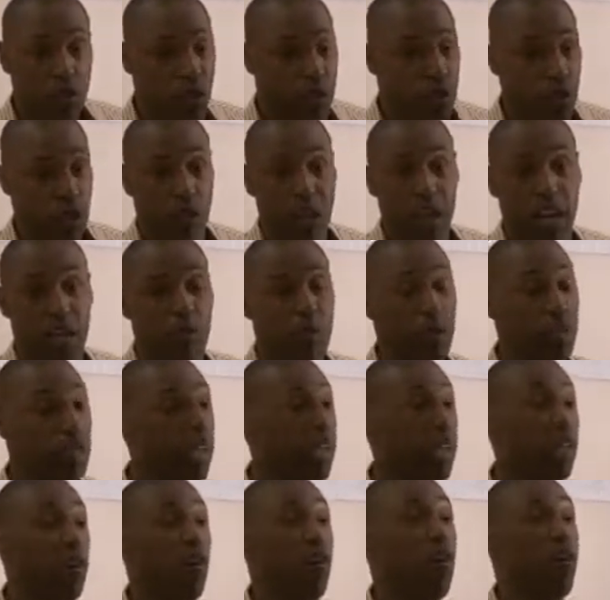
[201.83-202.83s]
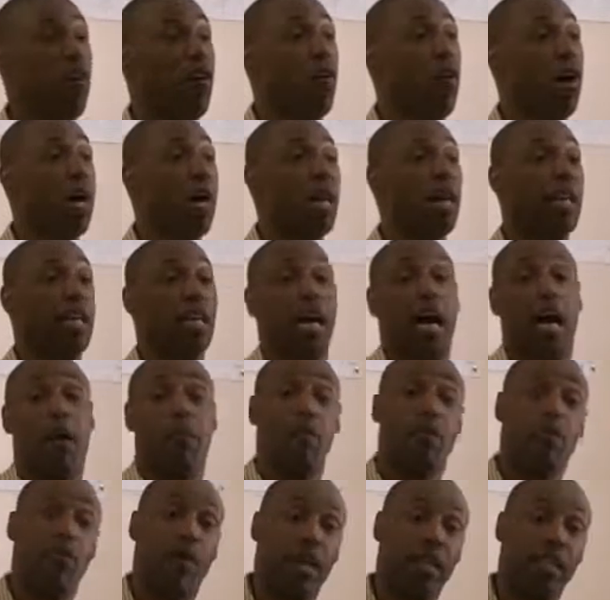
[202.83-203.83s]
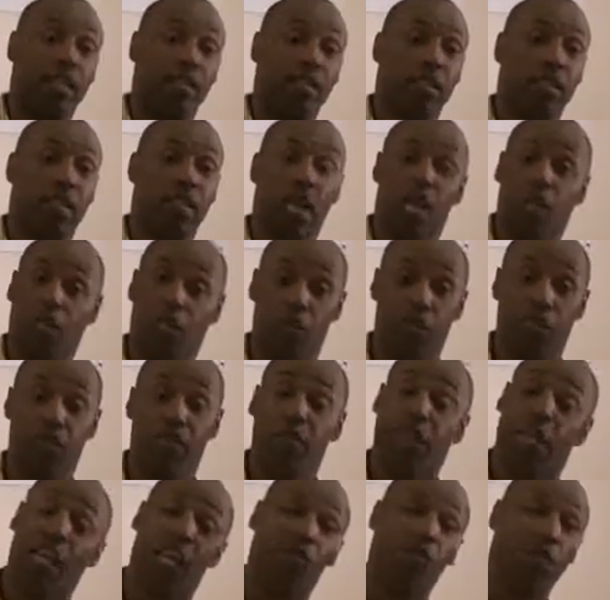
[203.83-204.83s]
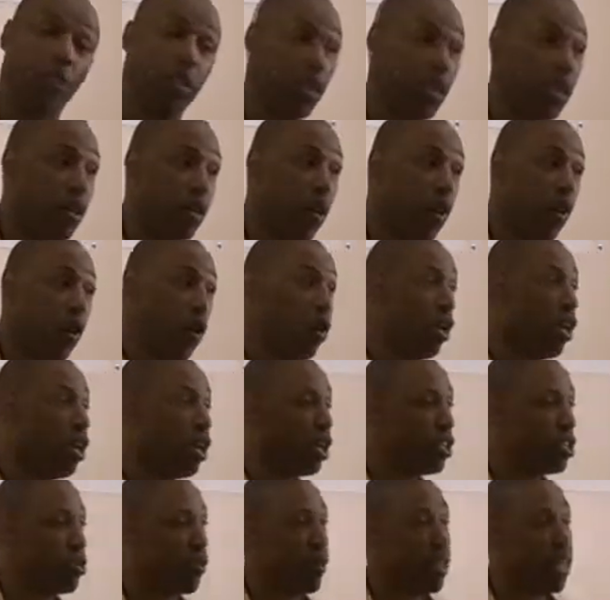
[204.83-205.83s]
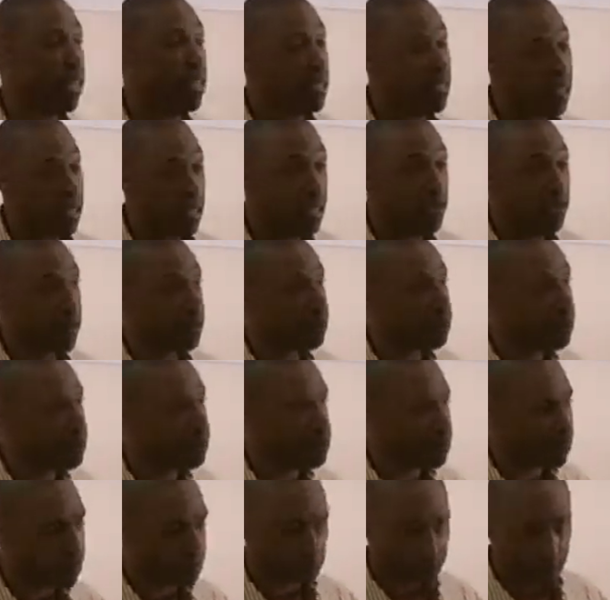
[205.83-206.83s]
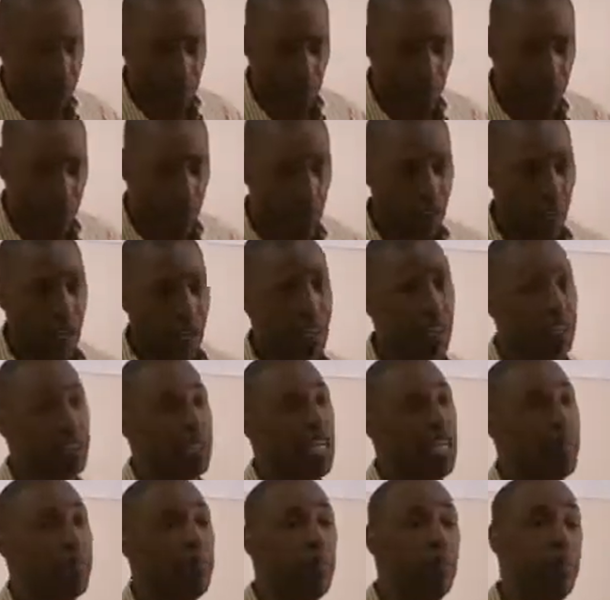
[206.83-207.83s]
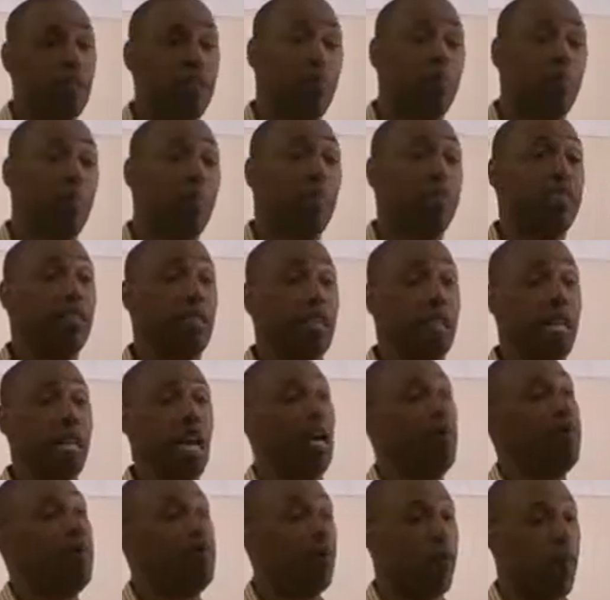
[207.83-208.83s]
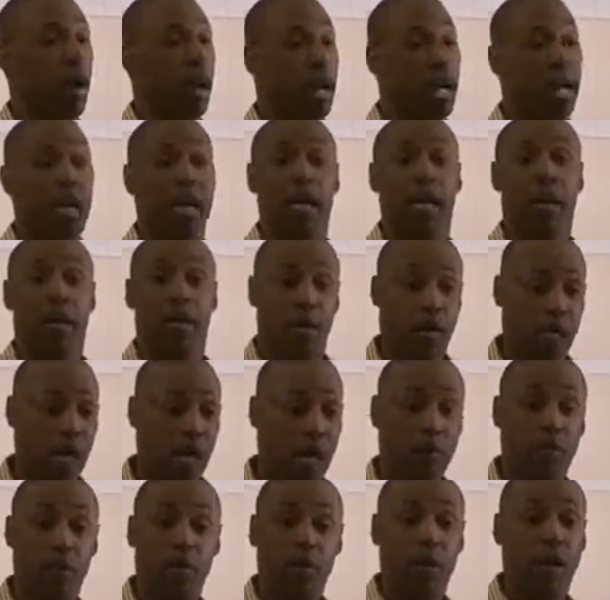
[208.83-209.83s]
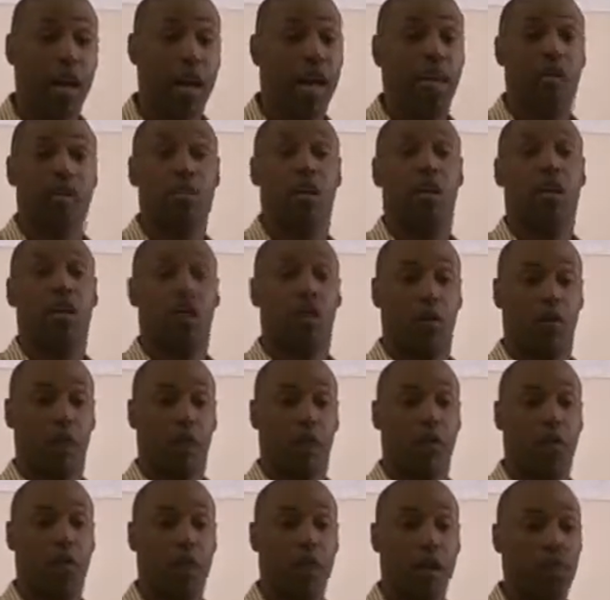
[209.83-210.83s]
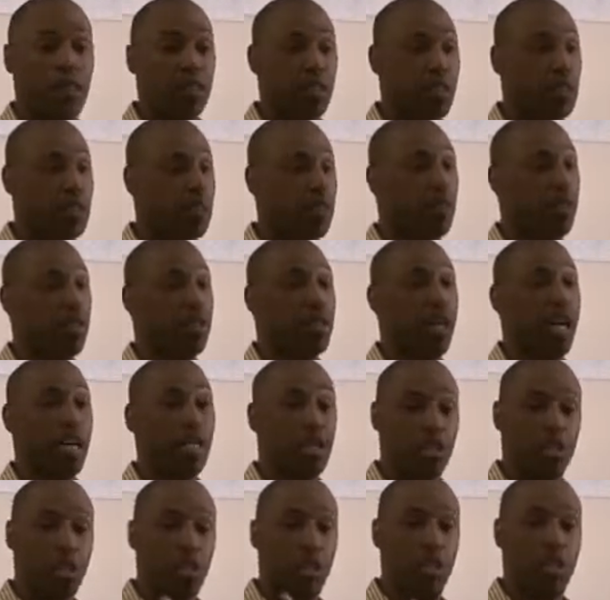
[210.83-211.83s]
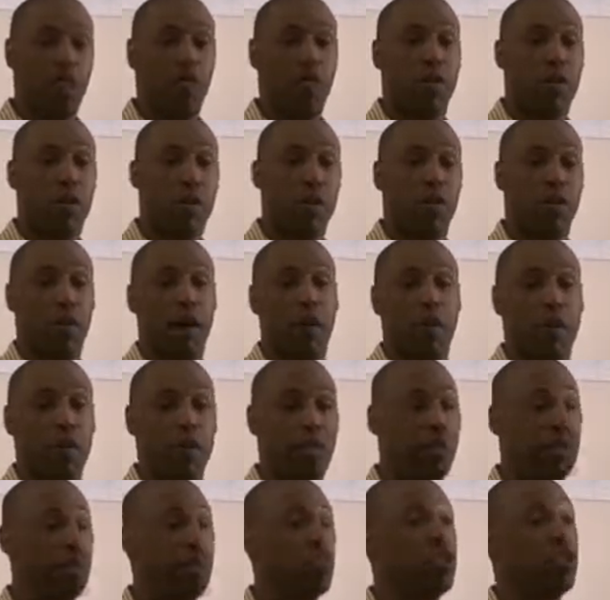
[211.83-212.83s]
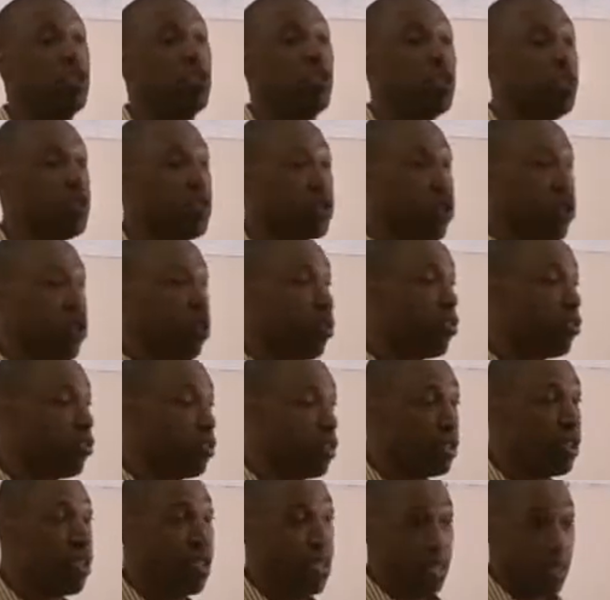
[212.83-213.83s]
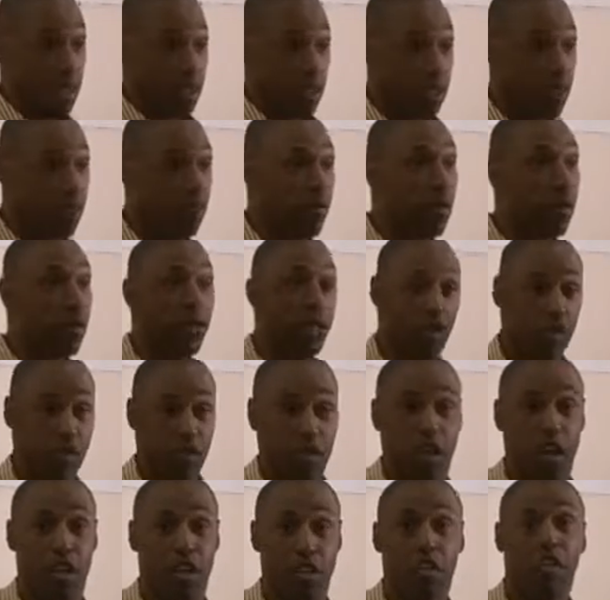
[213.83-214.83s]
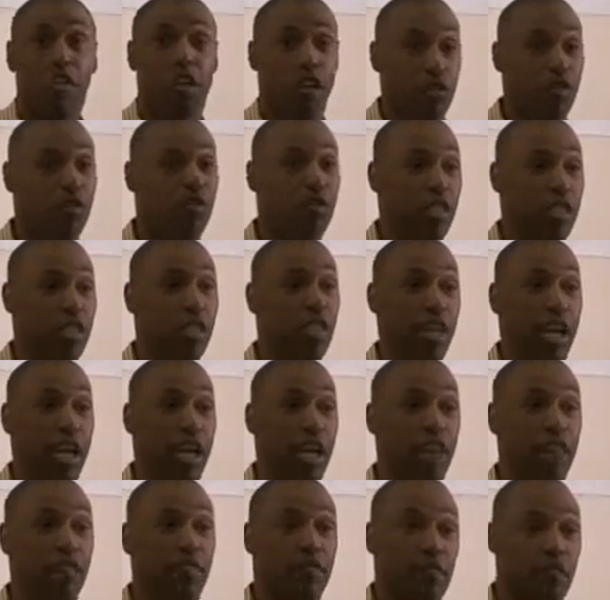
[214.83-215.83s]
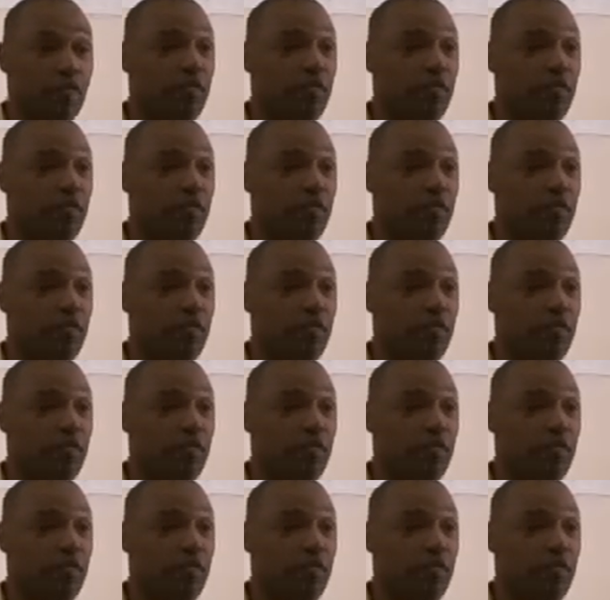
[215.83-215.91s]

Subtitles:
You do have what they call copyrights. You even have what they call trade secret. An example of your basic copyright are basically protecting your literary property such as your songs. Your brother, he'll tell you, you need that.